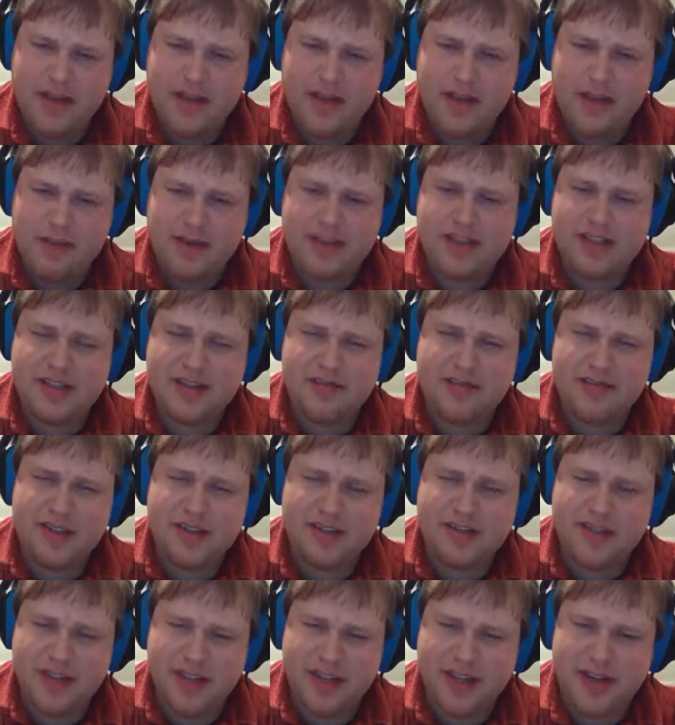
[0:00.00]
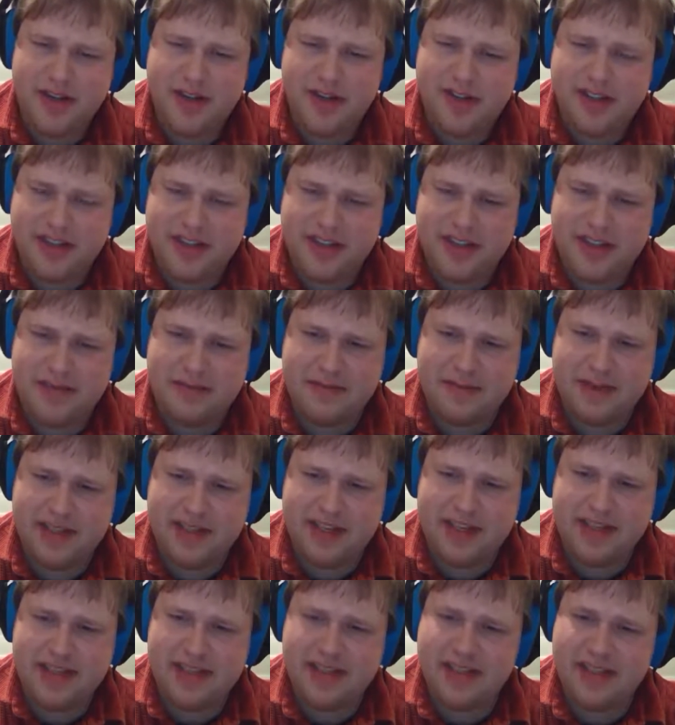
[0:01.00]
I must have lived years in this
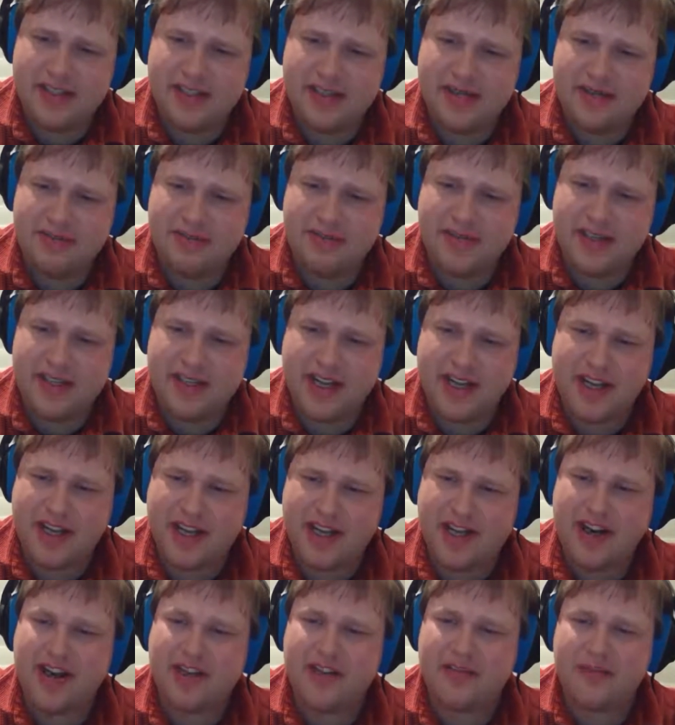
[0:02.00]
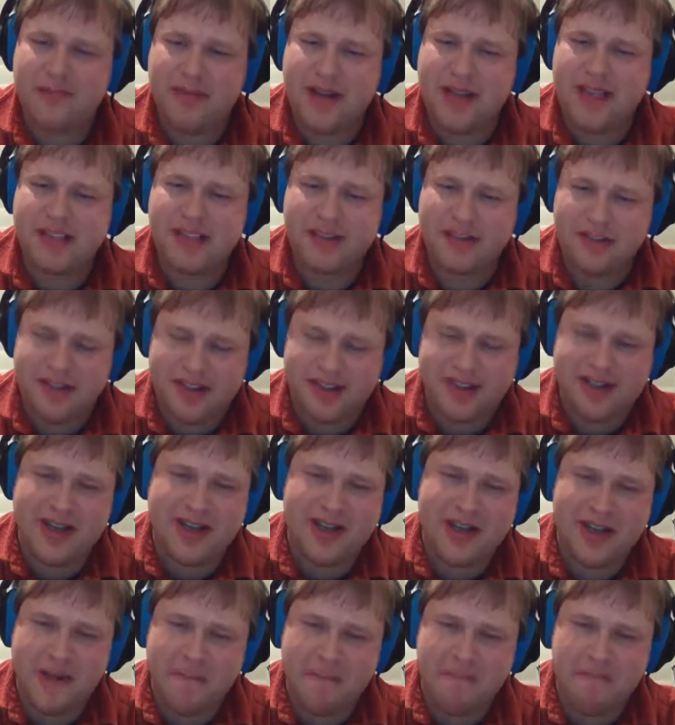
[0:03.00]
place, but I cannot measure the
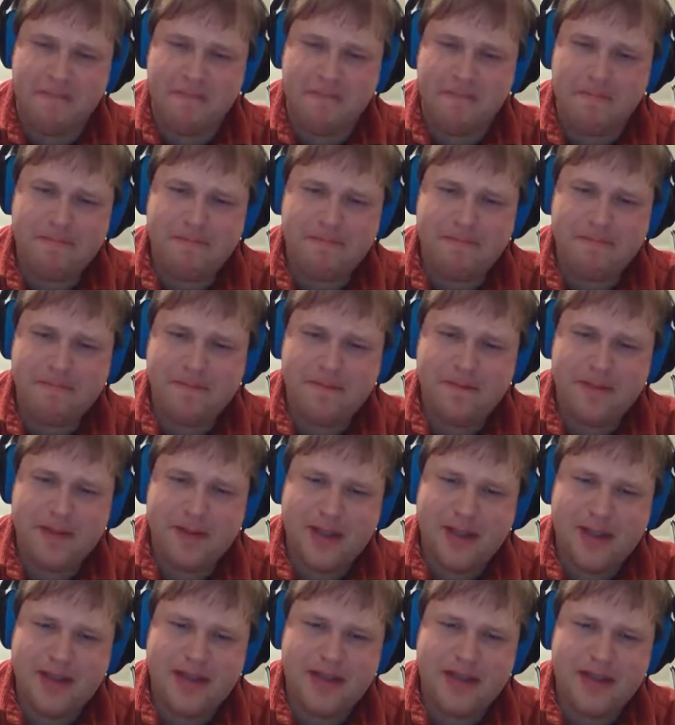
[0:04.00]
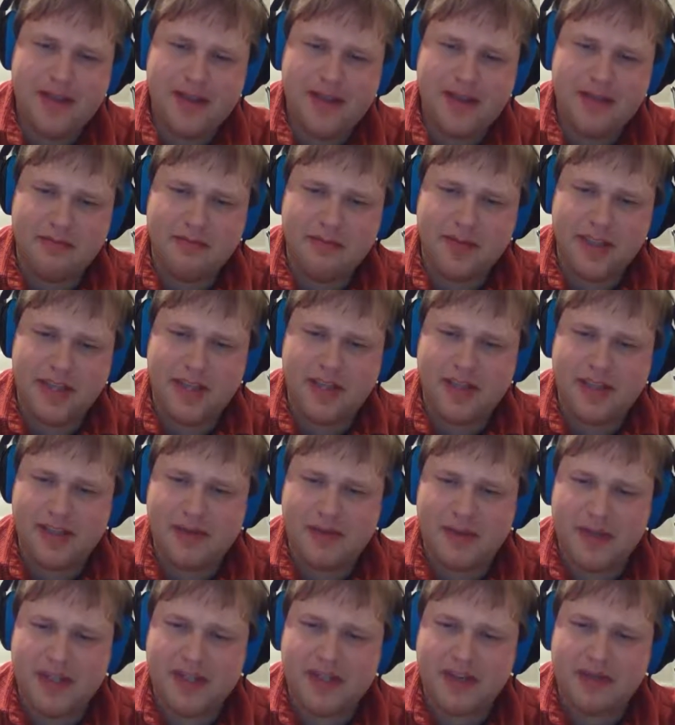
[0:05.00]
time.
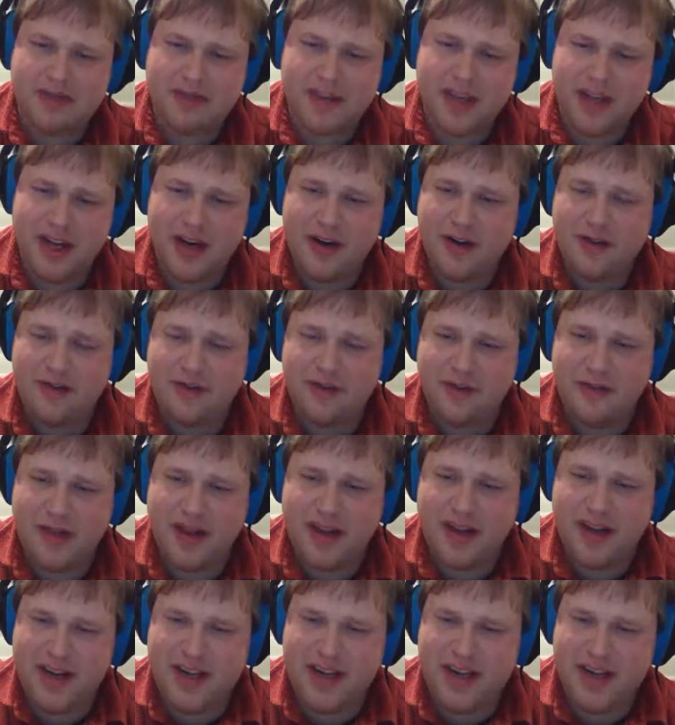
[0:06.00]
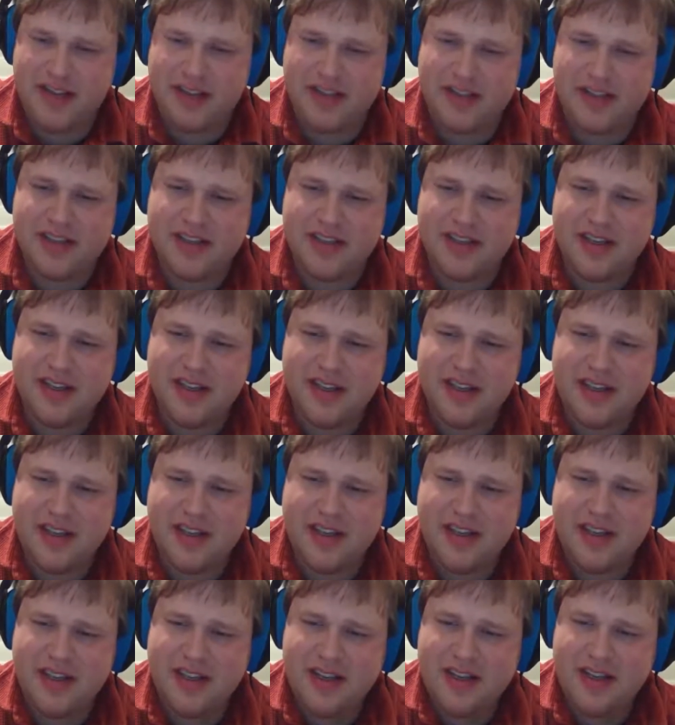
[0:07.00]
Beings must have cared for my needs,
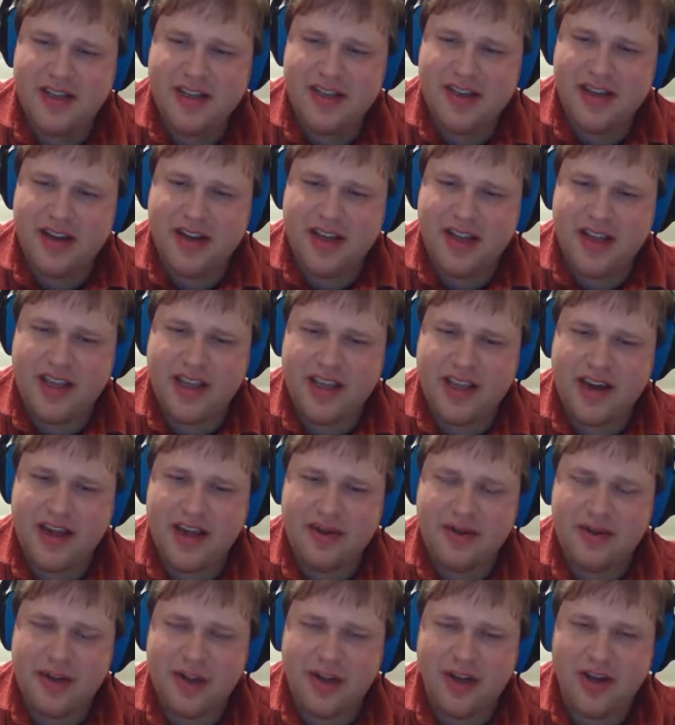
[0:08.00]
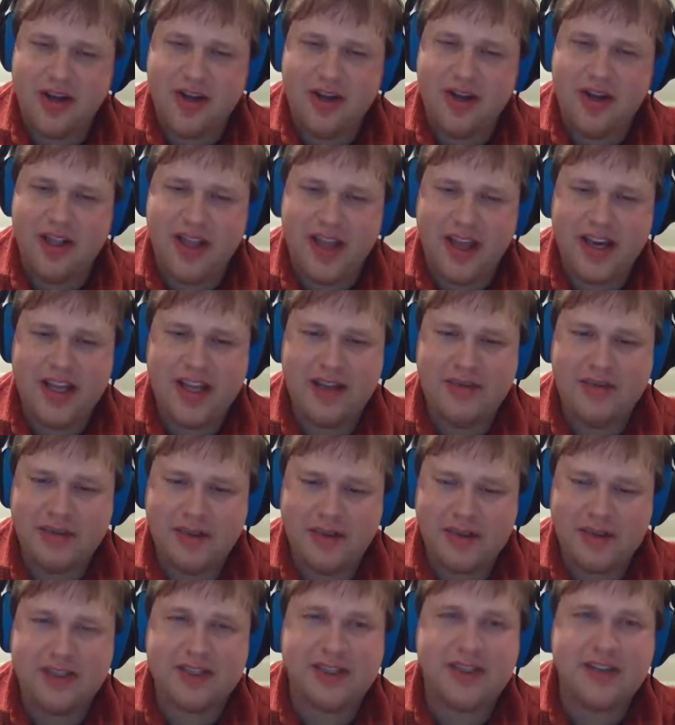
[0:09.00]
yet I cannot recall any
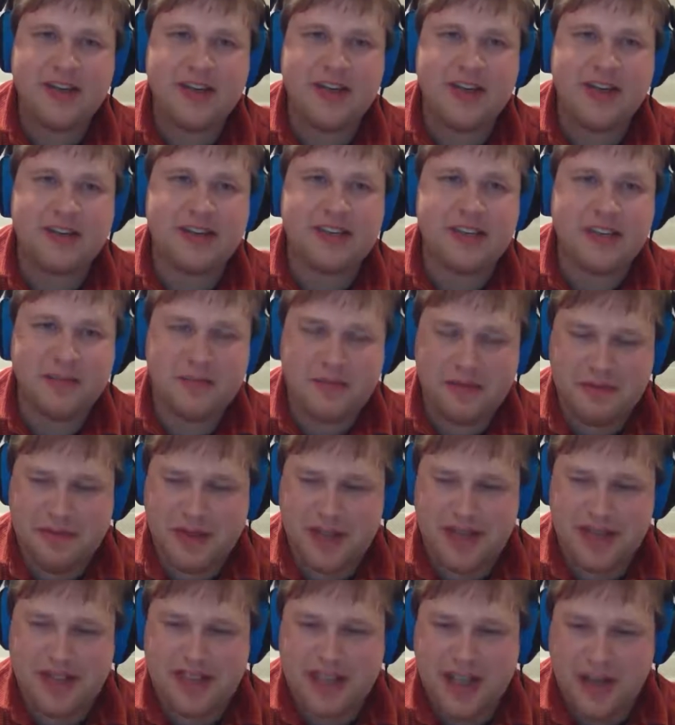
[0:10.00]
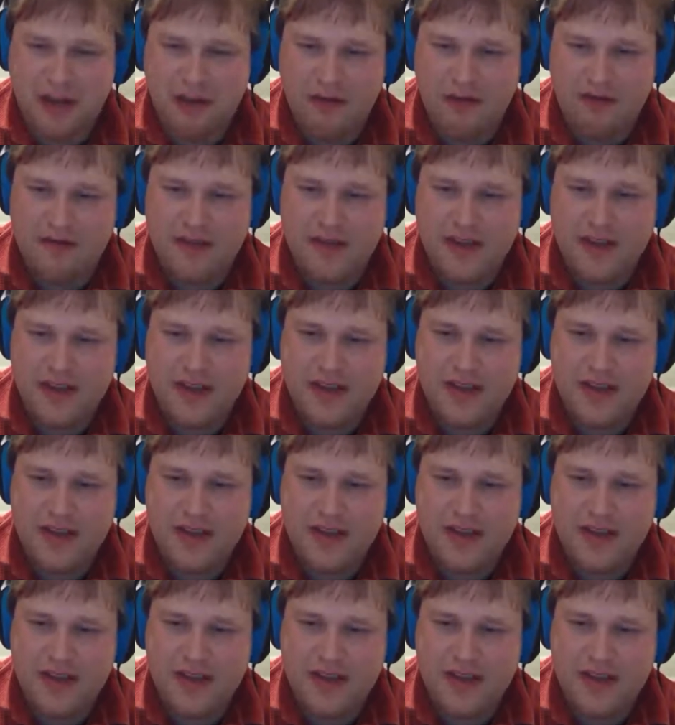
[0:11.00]
person except myself,